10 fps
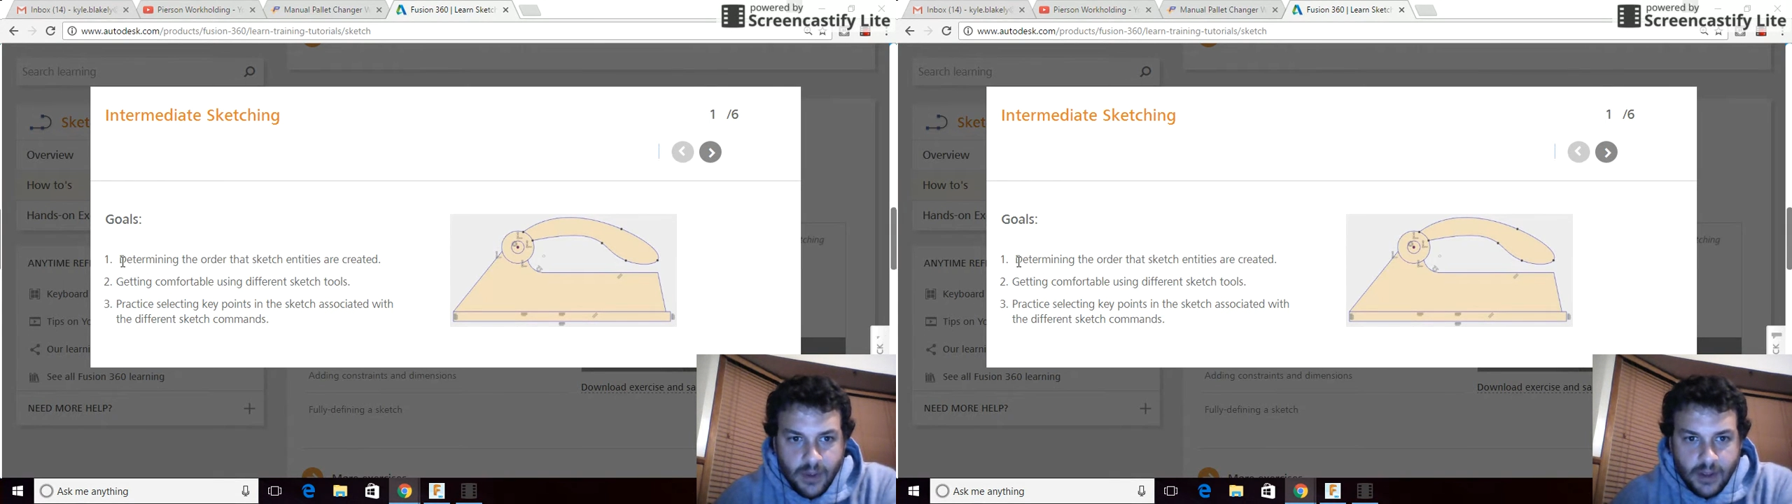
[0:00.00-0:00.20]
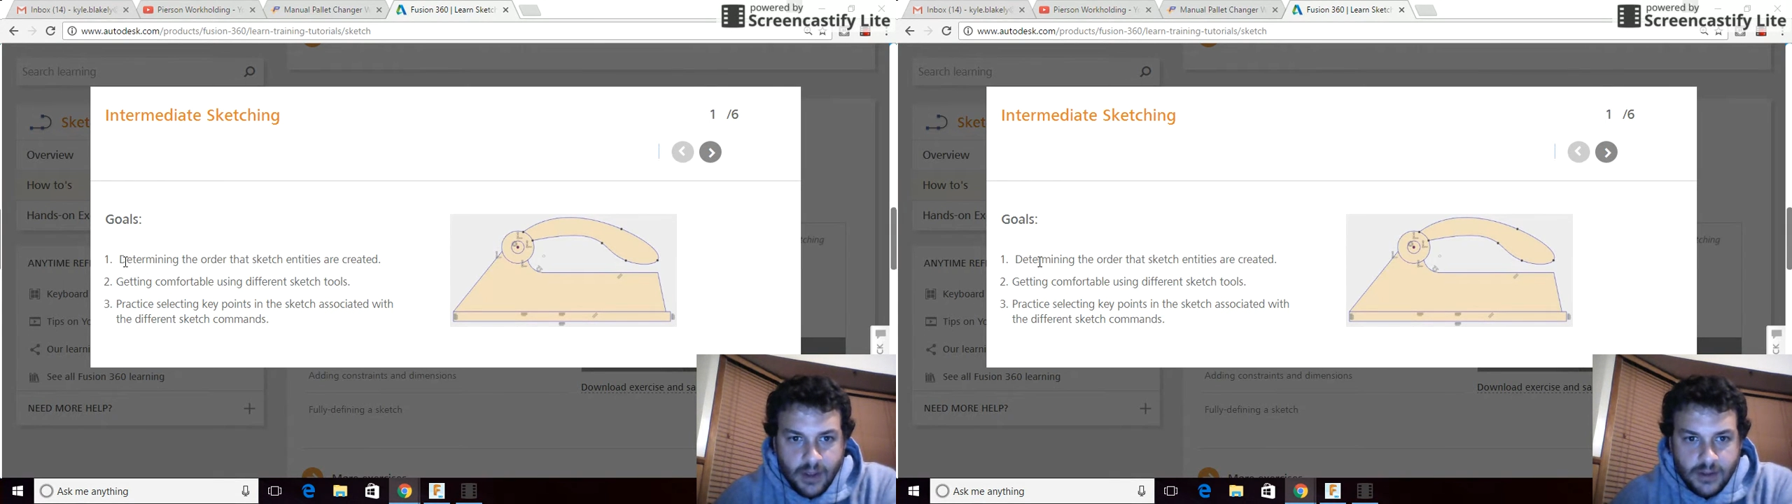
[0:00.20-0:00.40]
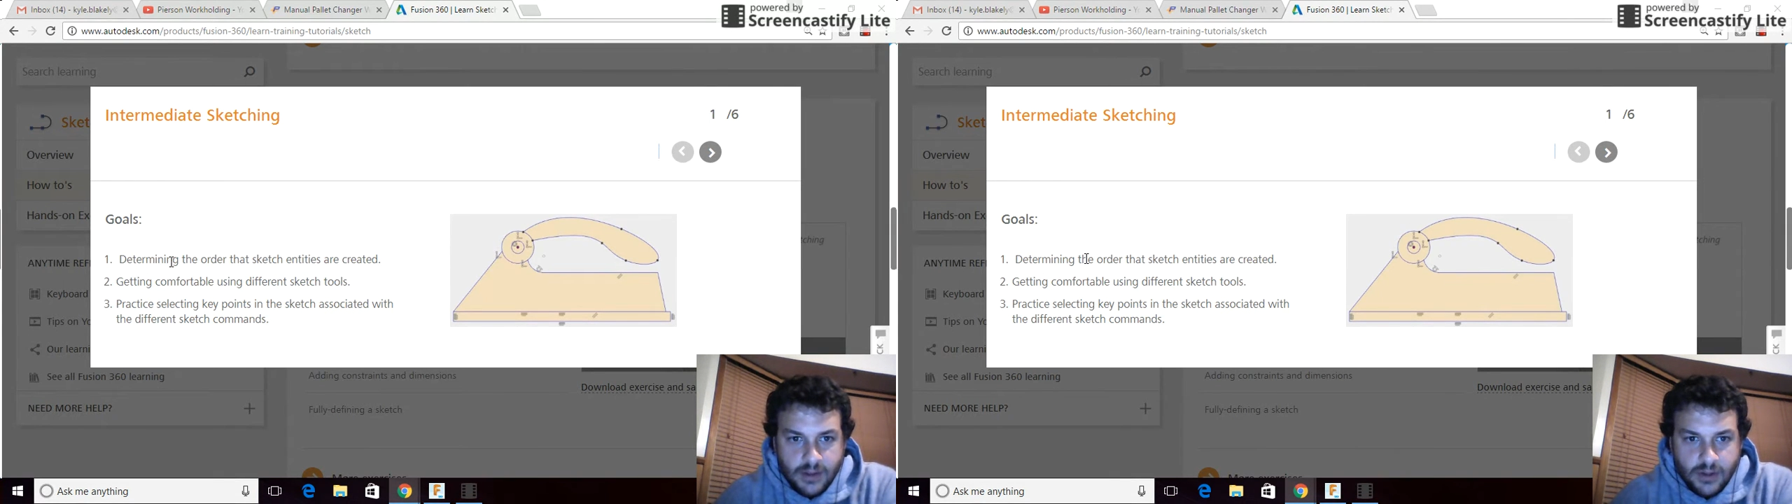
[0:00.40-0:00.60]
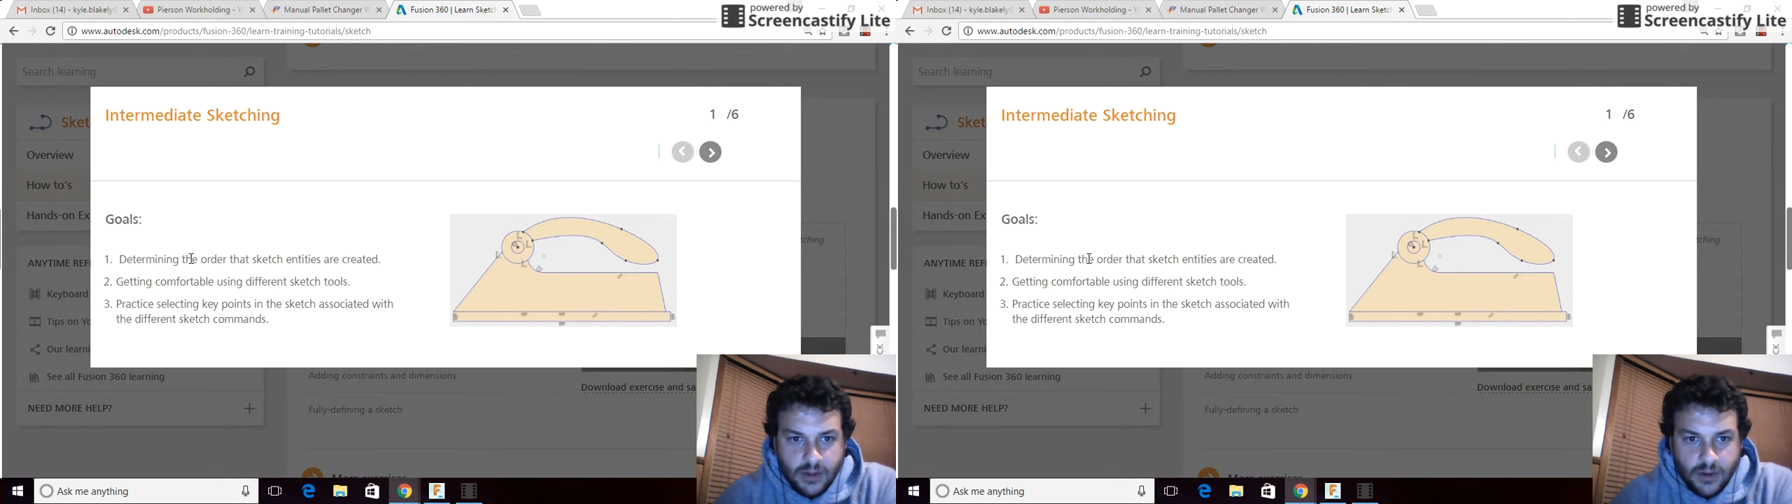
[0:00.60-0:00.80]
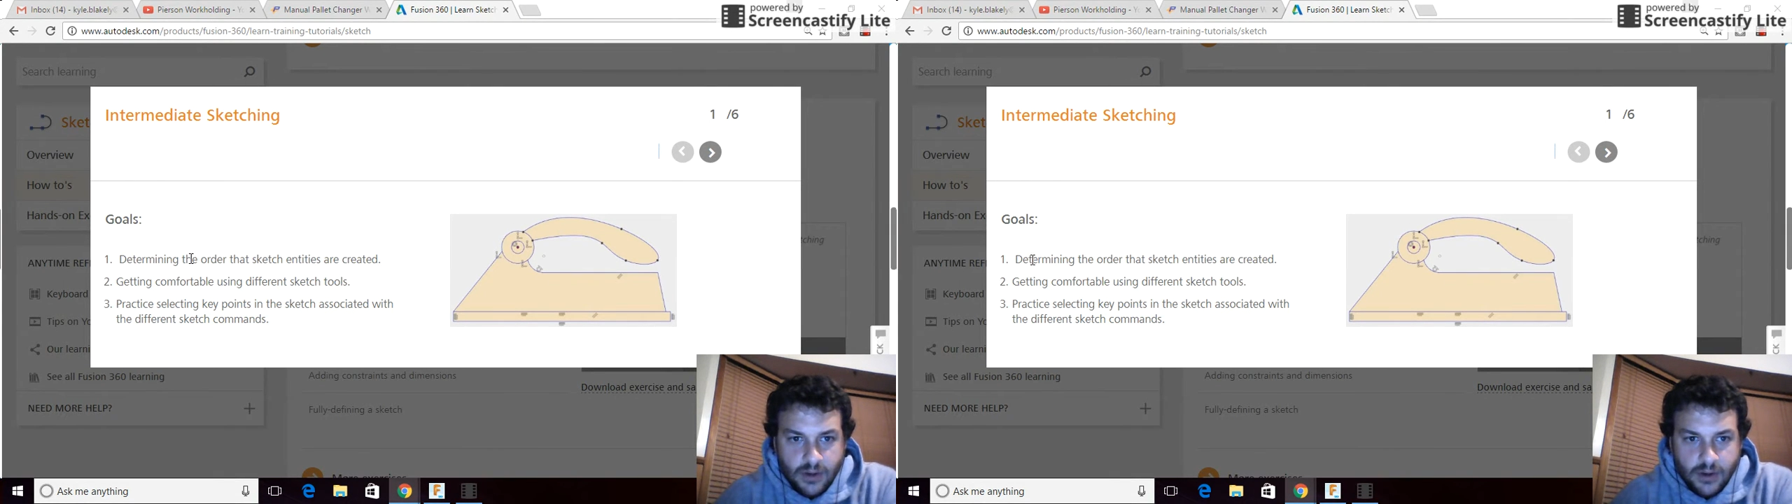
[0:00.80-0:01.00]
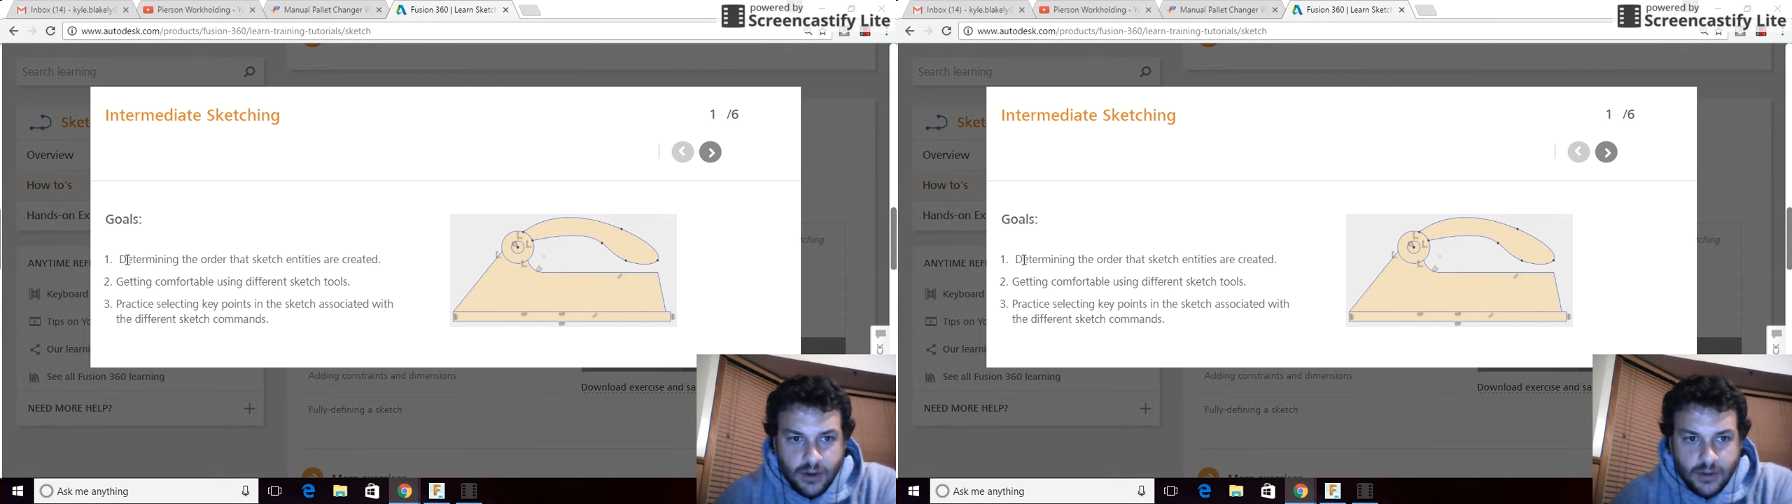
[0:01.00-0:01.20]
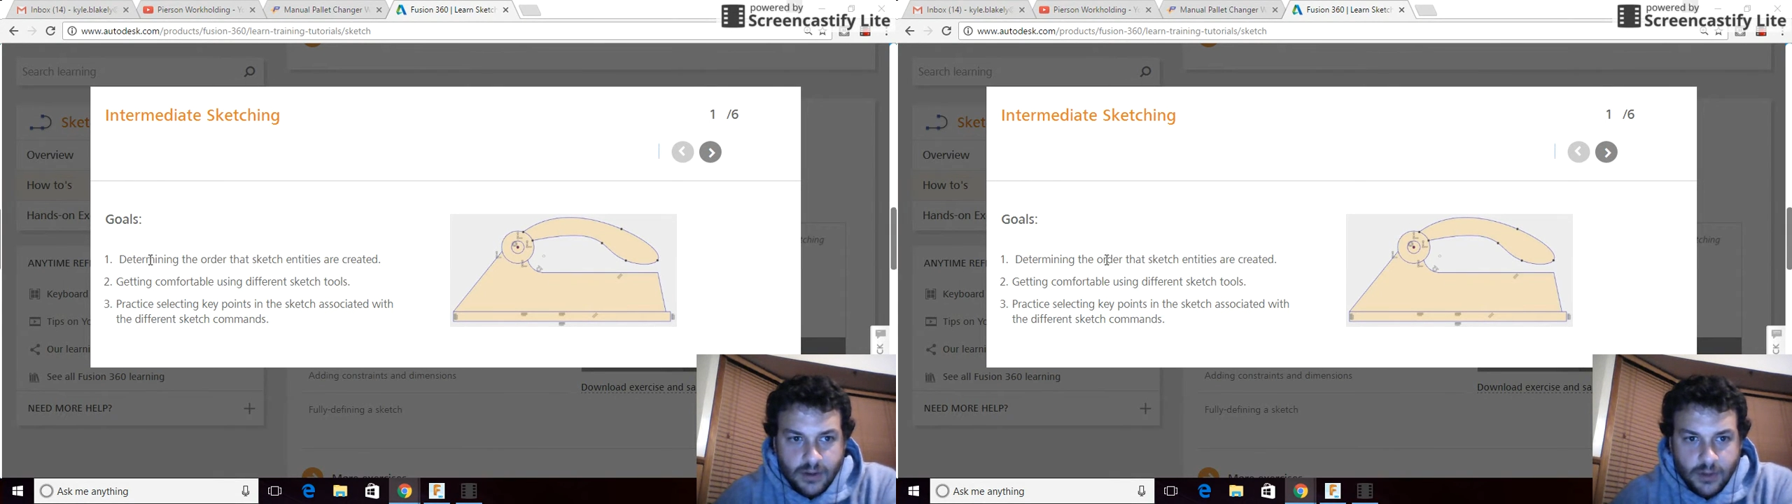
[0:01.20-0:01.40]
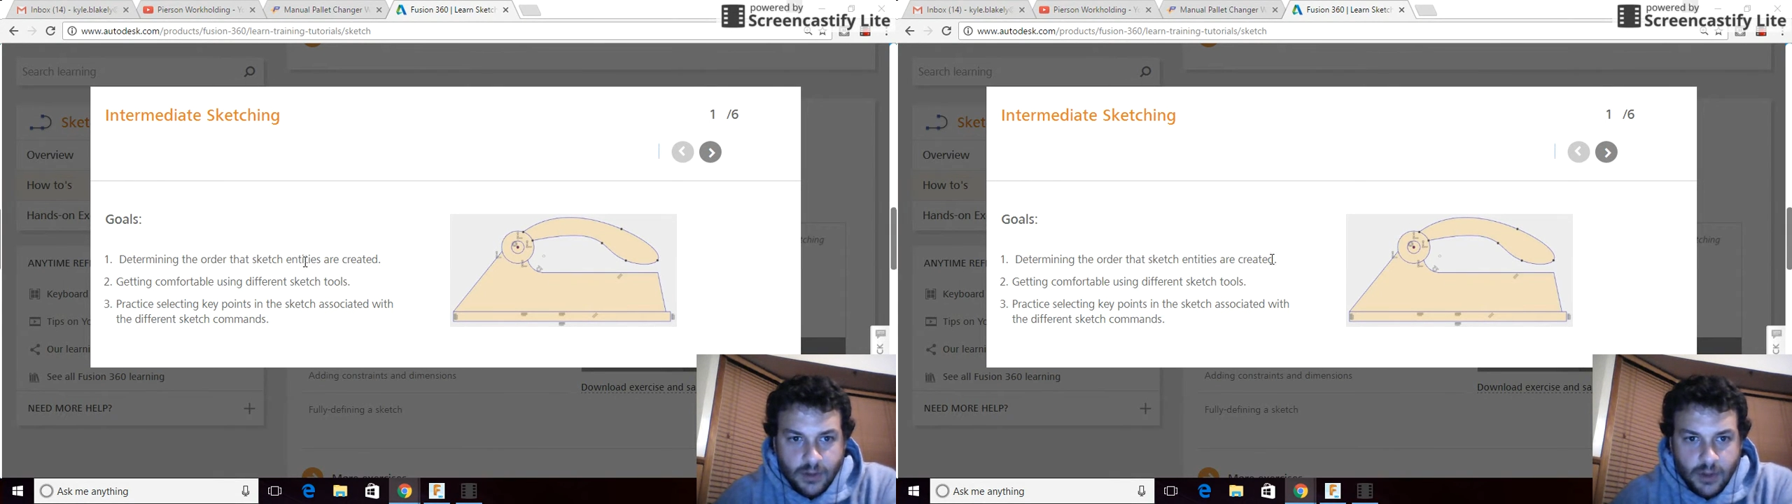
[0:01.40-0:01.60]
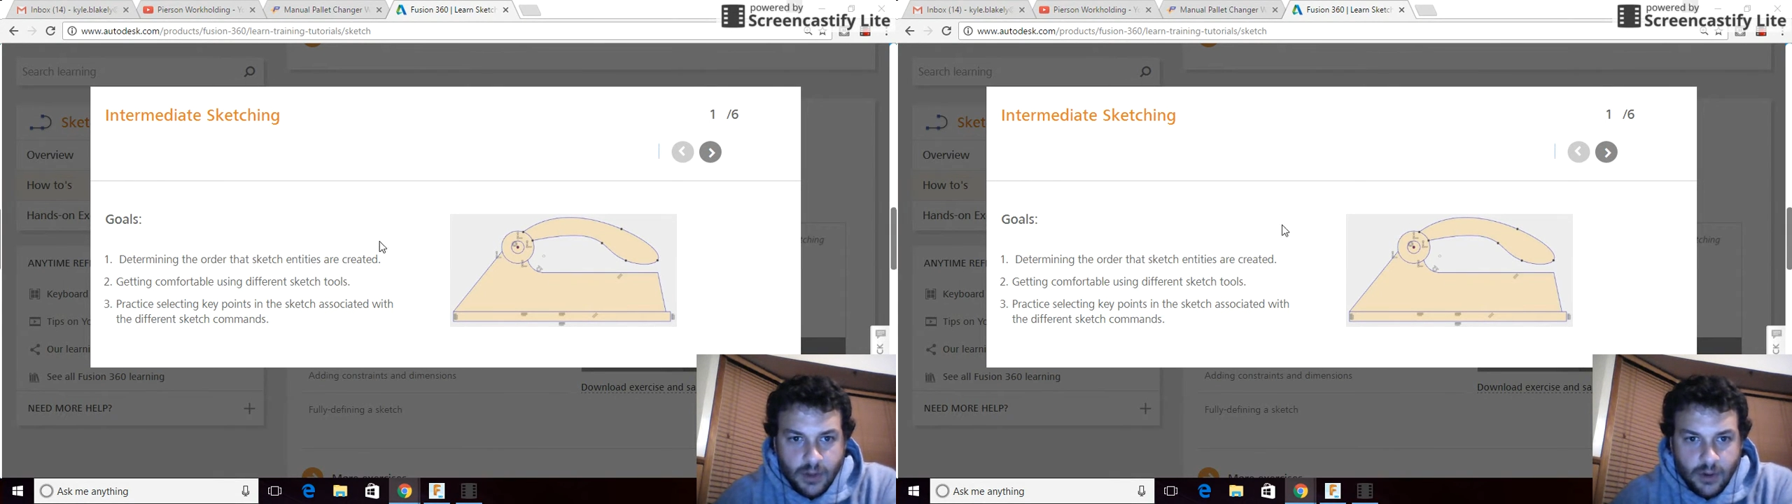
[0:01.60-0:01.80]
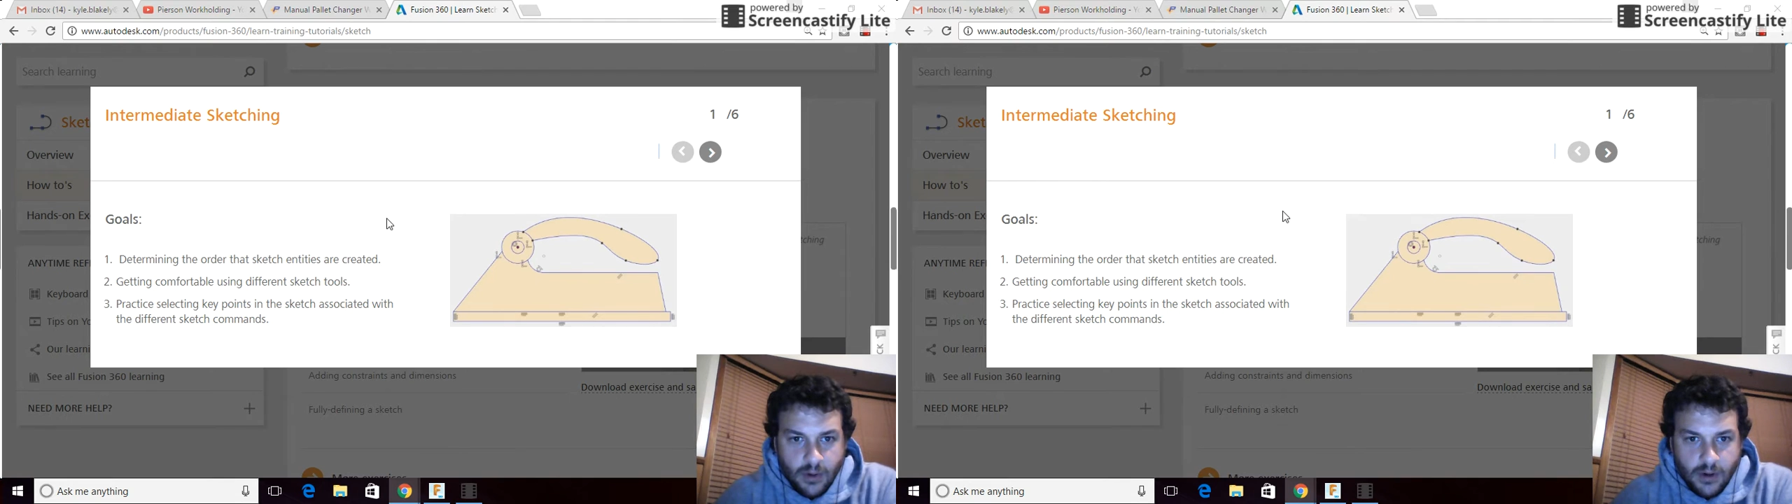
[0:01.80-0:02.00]
is to determine the
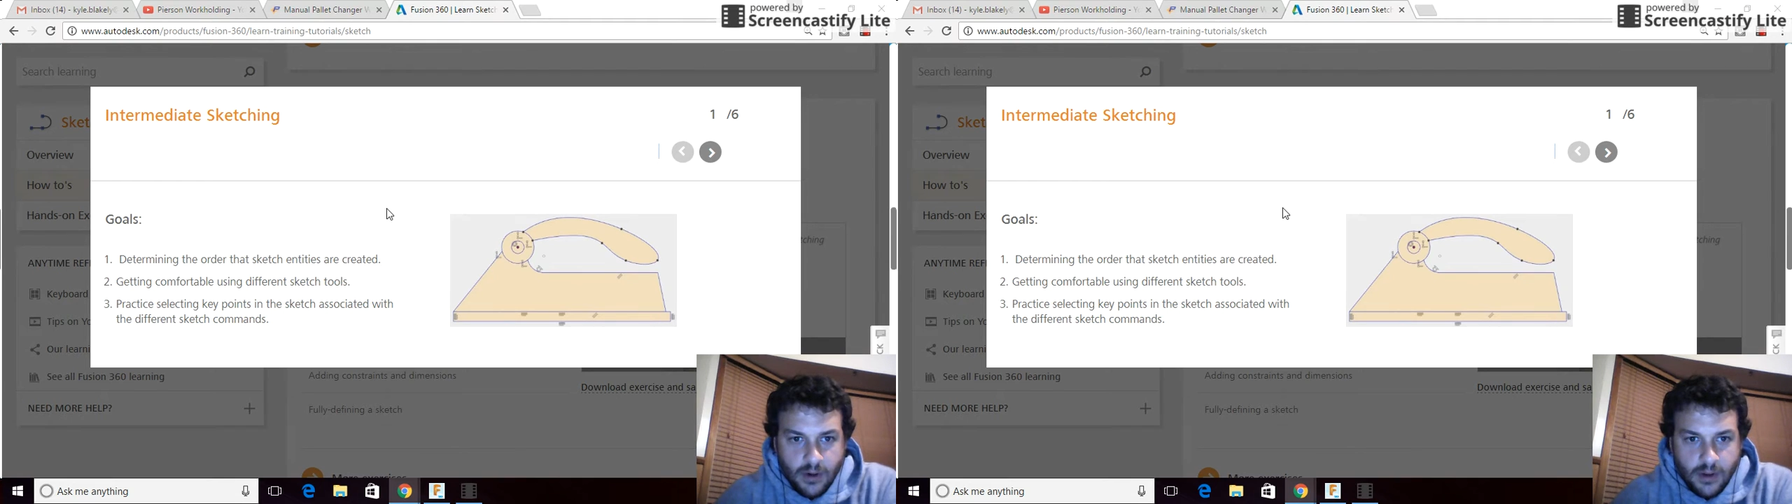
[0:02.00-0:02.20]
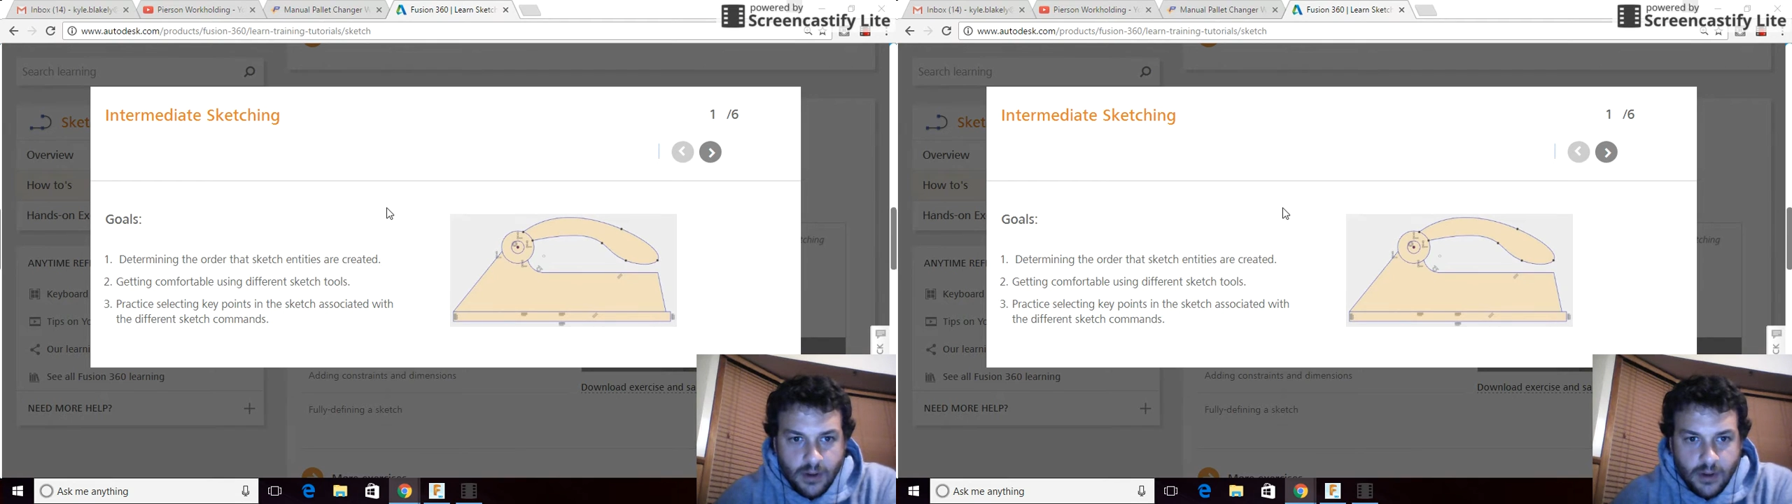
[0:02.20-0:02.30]
order